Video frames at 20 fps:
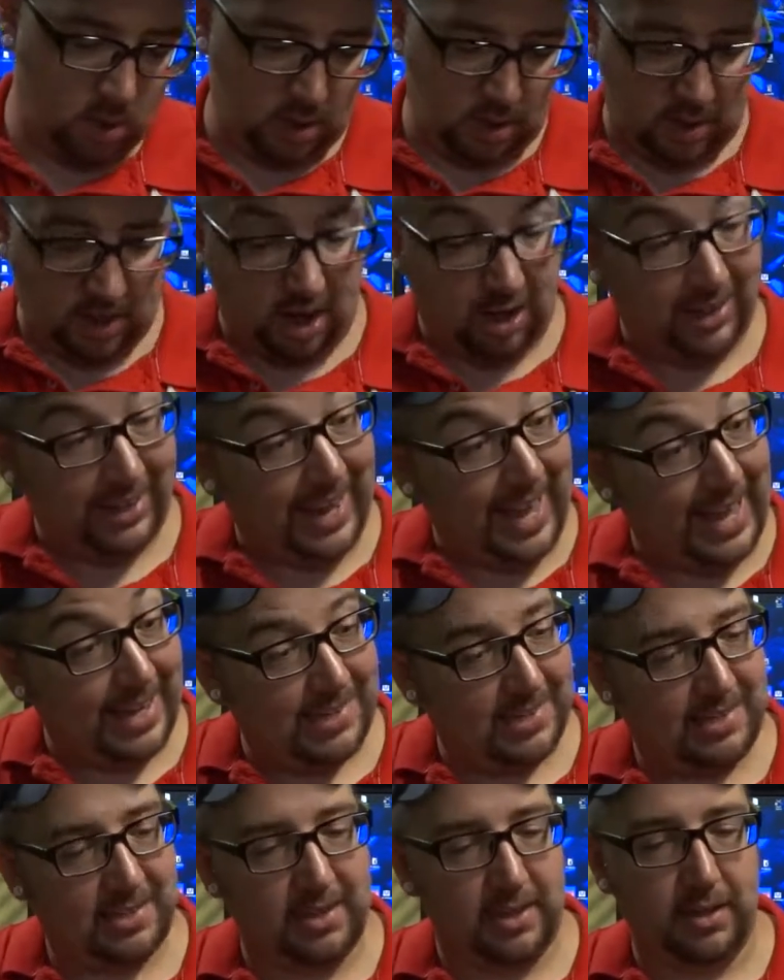And our
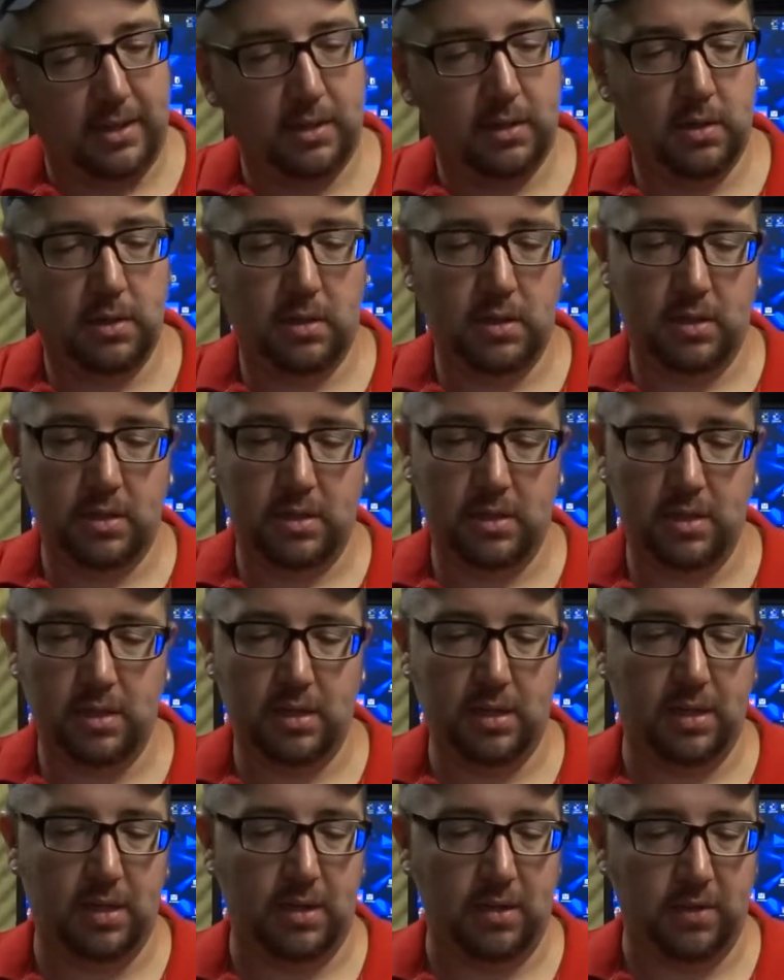last thing
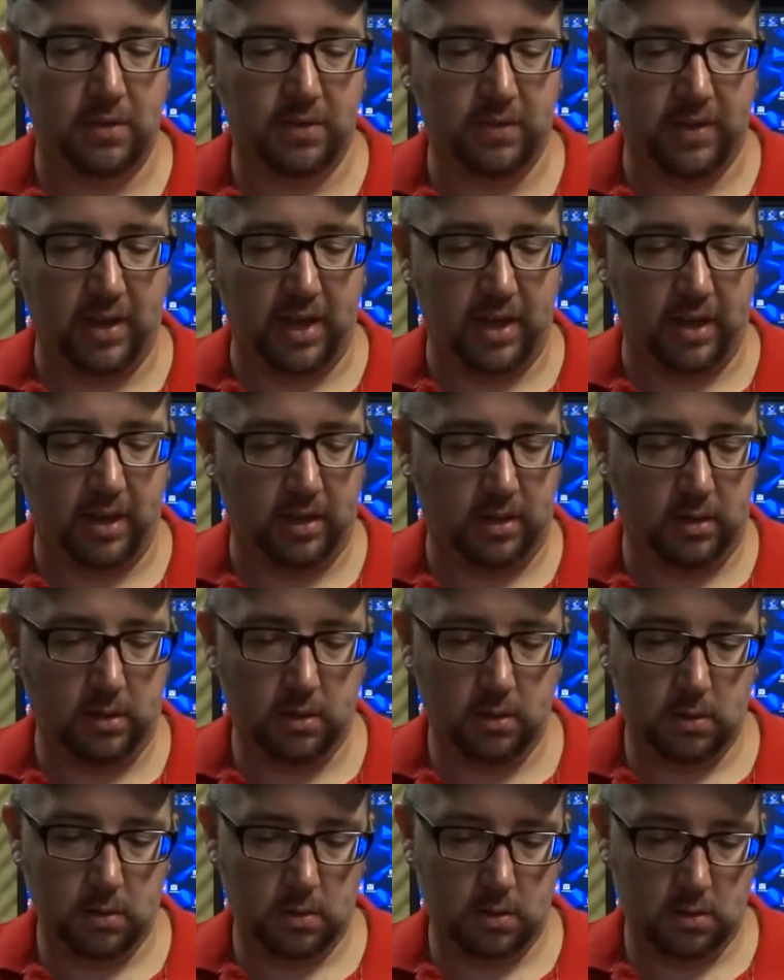is a
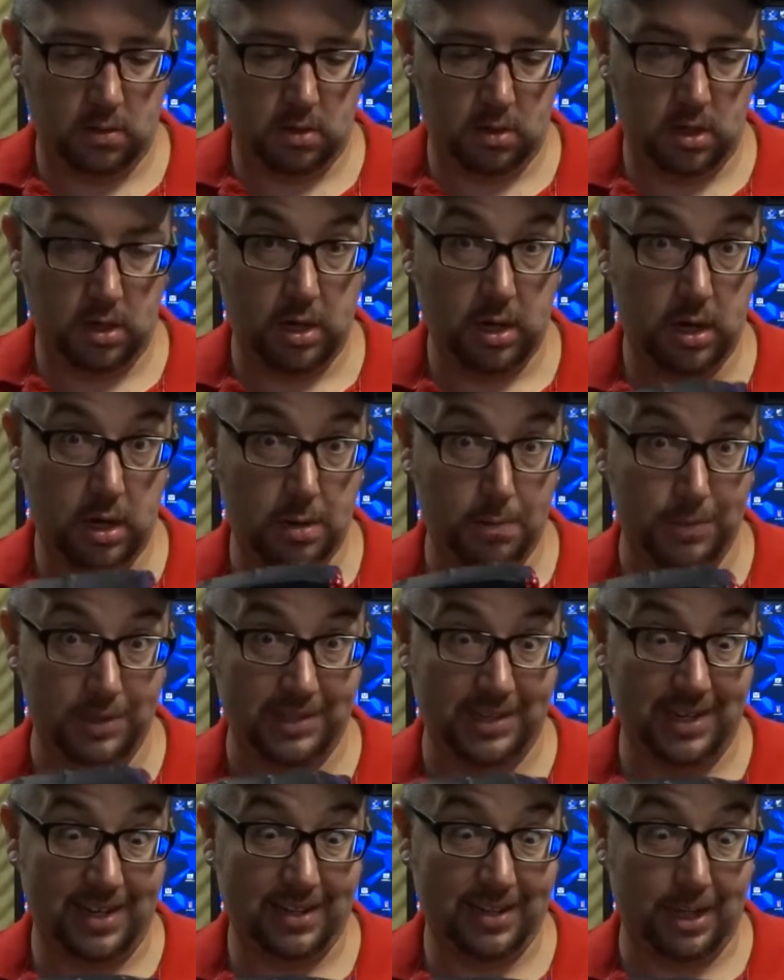
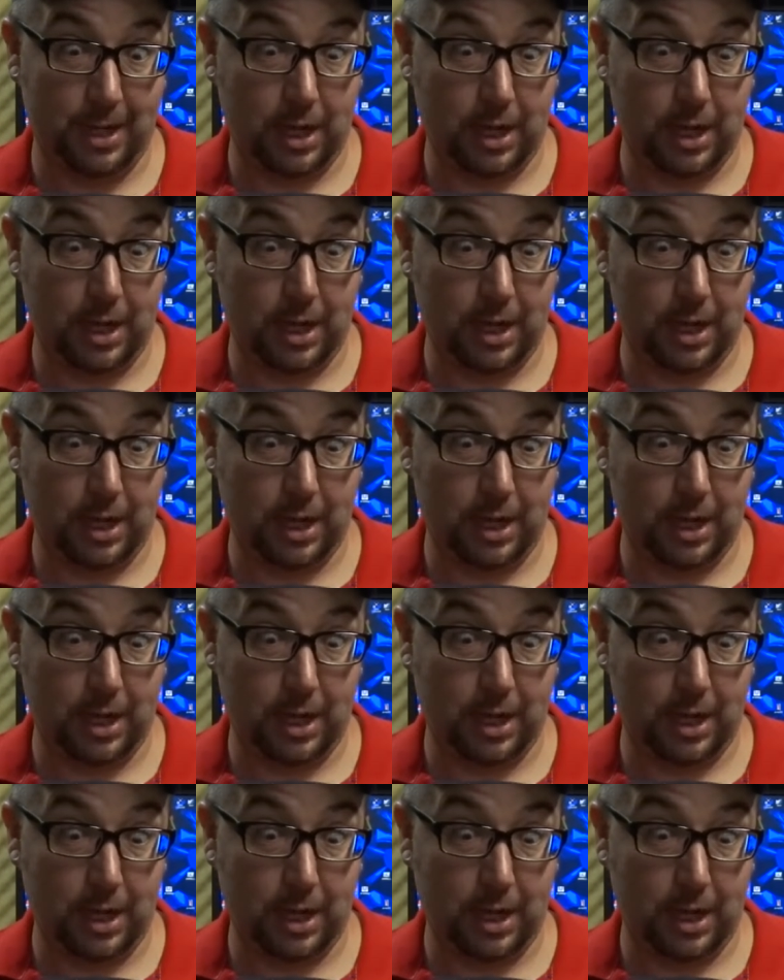Mattel